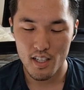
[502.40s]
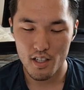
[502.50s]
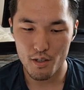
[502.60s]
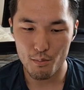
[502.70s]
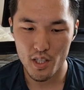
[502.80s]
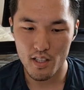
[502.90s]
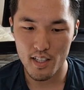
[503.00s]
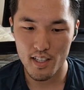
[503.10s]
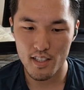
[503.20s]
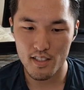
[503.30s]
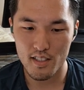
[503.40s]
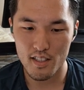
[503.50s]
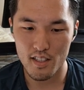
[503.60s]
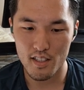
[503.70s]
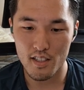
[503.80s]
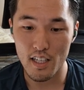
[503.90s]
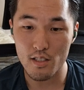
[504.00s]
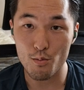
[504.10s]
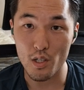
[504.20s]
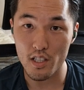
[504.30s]
But the thing is,
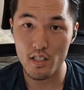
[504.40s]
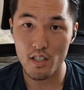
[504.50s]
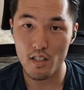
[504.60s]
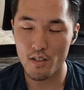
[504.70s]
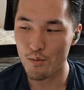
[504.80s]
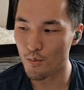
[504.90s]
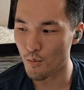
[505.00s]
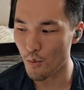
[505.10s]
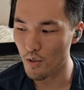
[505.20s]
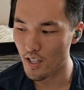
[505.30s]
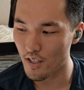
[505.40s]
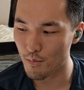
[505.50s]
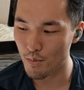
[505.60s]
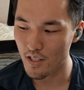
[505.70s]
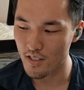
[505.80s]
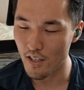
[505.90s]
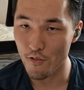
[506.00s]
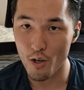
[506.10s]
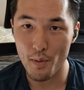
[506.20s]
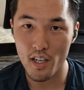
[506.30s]
things really turned... What was that planet's
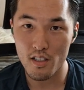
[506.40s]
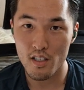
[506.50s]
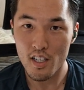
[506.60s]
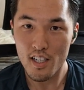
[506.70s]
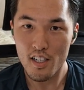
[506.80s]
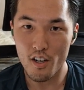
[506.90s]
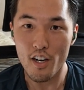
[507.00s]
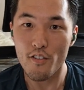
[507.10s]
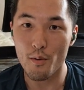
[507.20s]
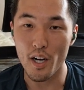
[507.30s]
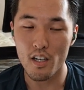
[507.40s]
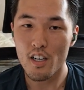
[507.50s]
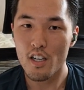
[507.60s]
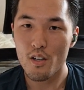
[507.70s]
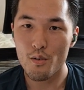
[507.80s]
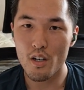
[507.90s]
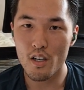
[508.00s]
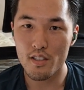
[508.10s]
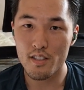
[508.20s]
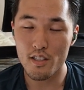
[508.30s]
name? Vermeer? Oh yeah, Vermeer.
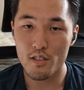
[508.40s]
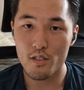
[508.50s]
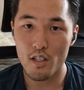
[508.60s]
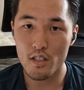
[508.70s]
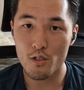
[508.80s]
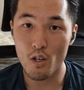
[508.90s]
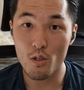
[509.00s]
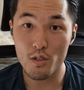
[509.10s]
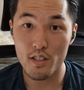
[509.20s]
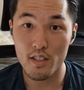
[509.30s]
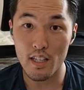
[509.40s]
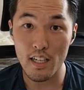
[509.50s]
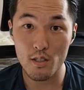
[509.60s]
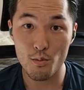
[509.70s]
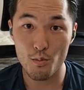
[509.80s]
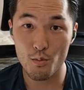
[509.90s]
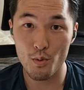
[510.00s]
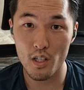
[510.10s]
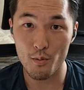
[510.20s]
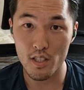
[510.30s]
Saren's stronghold. Things
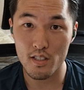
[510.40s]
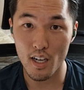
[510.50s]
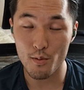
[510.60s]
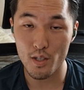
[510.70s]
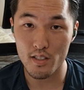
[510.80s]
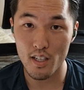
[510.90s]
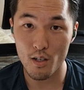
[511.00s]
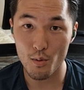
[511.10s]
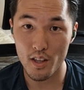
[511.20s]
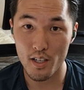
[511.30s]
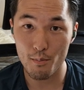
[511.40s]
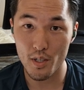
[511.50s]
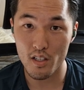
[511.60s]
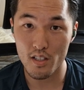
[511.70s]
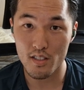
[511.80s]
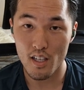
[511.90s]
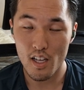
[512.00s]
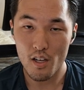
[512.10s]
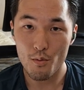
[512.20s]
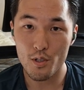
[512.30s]
really went sideways there with him because
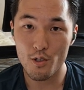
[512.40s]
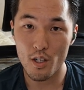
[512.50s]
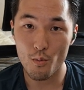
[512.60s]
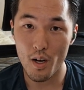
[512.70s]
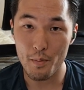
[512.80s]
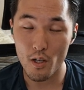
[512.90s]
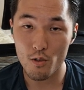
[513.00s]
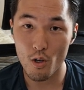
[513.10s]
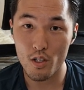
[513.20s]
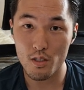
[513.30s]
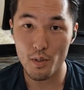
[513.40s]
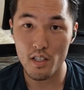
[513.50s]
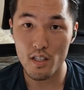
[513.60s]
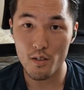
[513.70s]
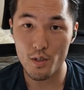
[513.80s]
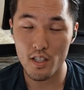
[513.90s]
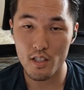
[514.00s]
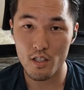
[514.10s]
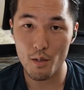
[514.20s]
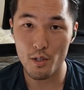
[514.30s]
we tried to wipe out Krogans, but we
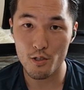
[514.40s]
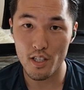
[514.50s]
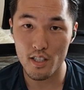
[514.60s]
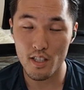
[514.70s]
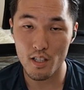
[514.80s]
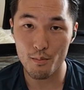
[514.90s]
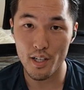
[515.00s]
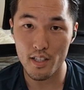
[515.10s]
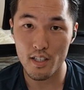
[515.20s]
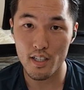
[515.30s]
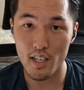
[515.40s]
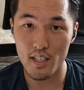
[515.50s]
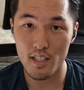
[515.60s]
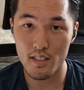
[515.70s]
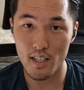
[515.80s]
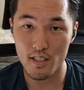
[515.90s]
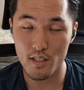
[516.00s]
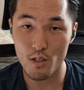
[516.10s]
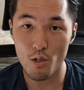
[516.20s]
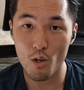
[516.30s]
keep on trying to tell him that they're not
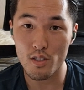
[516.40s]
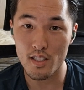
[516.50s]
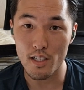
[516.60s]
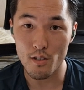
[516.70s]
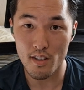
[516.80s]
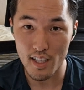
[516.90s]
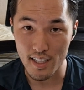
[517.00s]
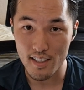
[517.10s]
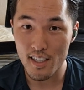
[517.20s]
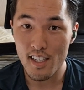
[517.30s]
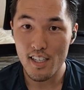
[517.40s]
exactly the Krogans that you think.